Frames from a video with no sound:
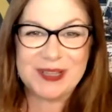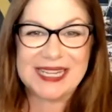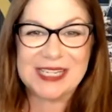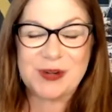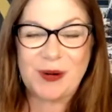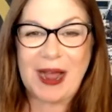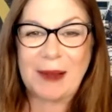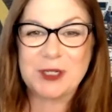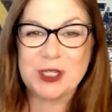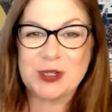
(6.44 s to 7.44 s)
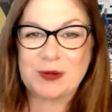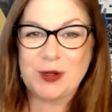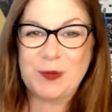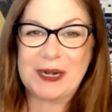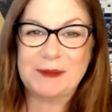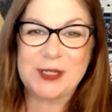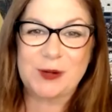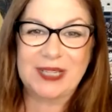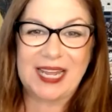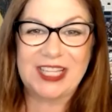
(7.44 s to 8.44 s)
with Escrow Options Group, and I'm so
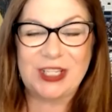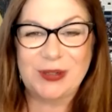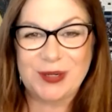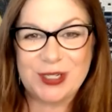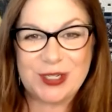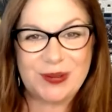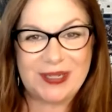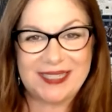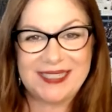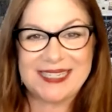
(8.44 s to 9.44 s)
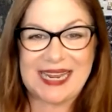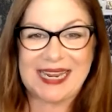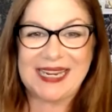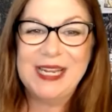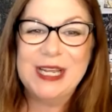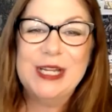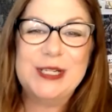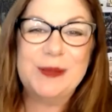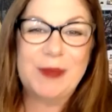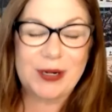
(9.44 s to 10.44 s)
glad that you can tune in today
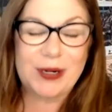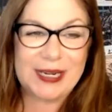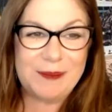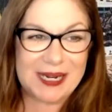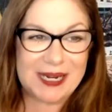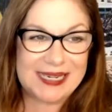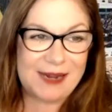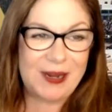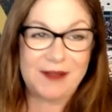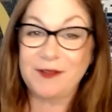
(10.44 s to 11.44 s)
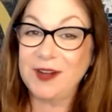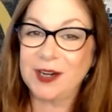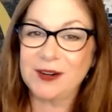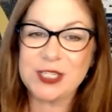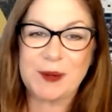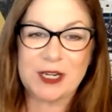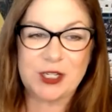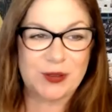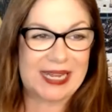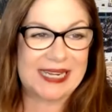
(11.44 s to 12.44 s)
to Marketing Monday. We have a very
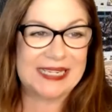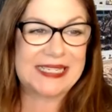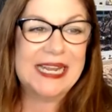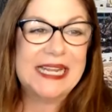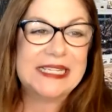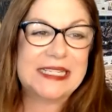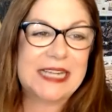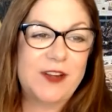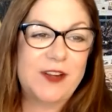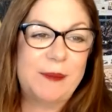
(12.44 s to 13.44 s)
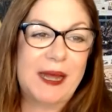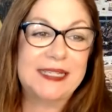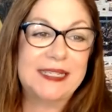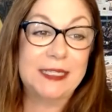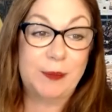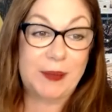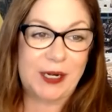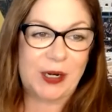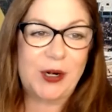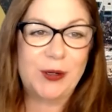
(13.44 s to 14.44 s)
special guest, Stephanie
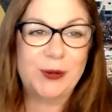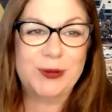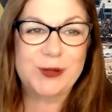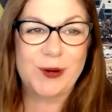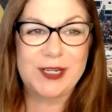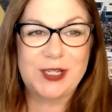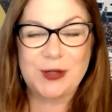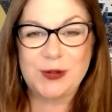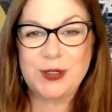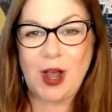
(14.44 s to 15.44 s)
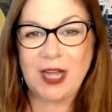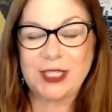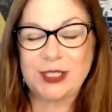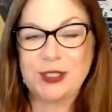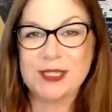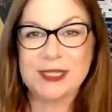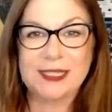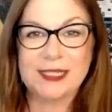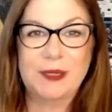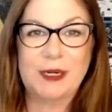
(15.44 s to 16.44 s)
Bonte-Lebair, who's going to talk to us a
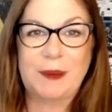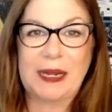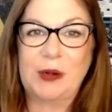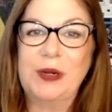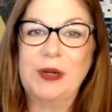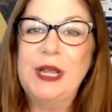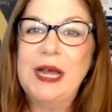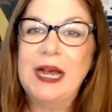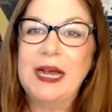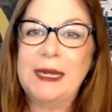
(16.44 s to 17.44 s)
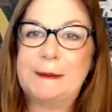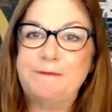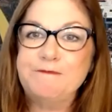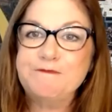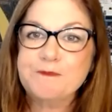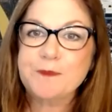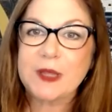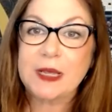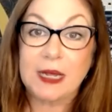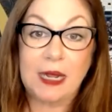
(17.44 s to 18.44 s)
little bit about
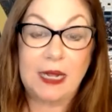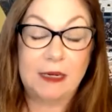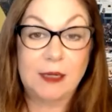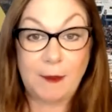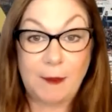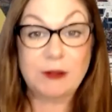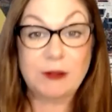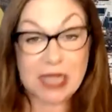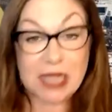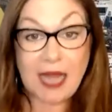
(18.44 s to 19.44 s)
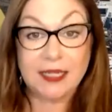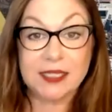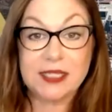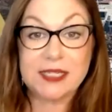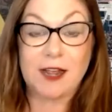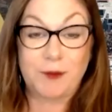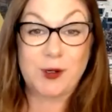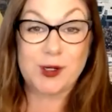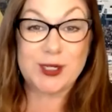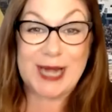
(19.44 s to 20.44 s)
the science of
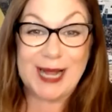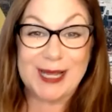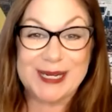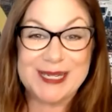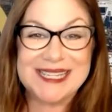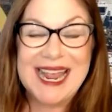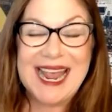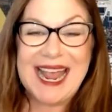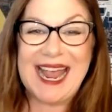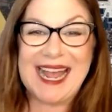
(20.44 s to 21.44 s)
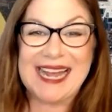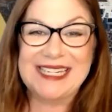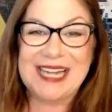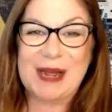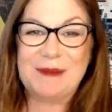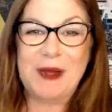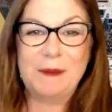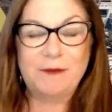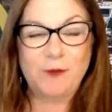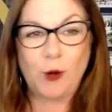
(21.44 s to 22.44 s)
personalities. And
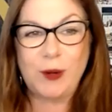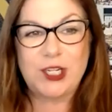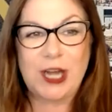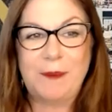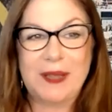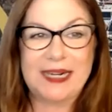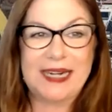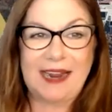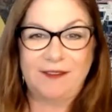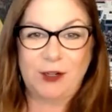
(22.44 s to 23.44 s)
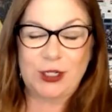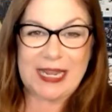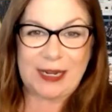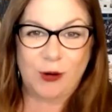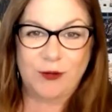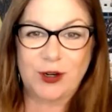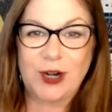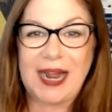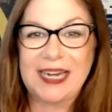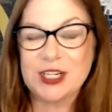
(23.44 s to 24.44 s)
but before we jump in and have her take
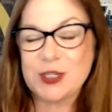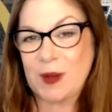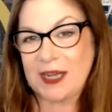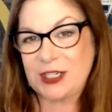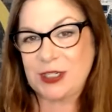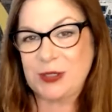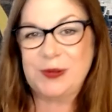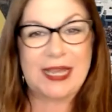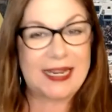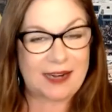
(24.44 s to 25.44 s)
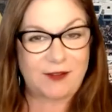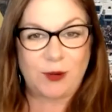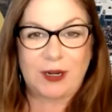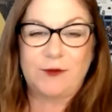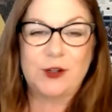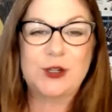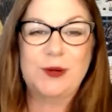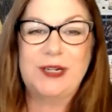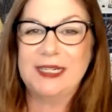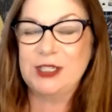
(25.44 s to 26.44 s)
over, I just want to thank everyone for
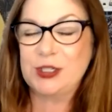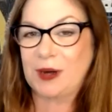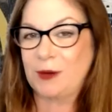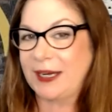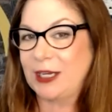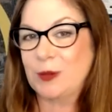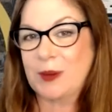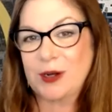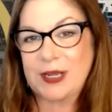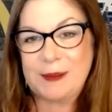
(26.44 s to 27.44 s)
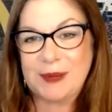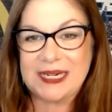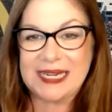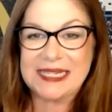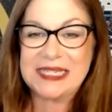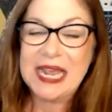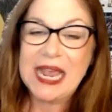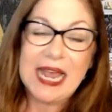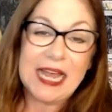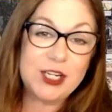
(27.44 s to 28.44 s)
tuning in to our regular Marketing Mondays
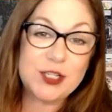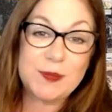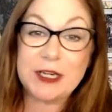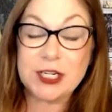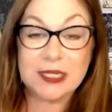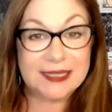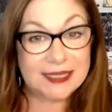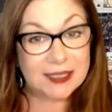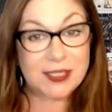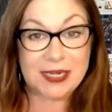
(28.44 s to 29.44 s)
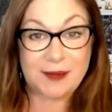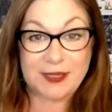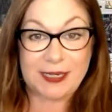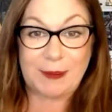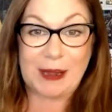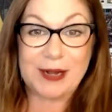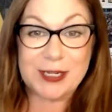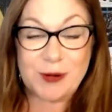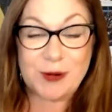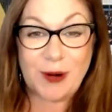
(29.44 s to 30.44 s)
and just mention a little something about
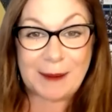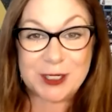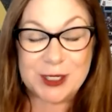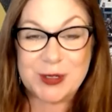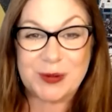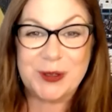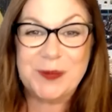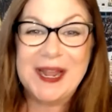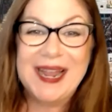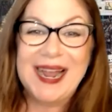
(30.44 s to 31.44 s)
Escrow Options Group.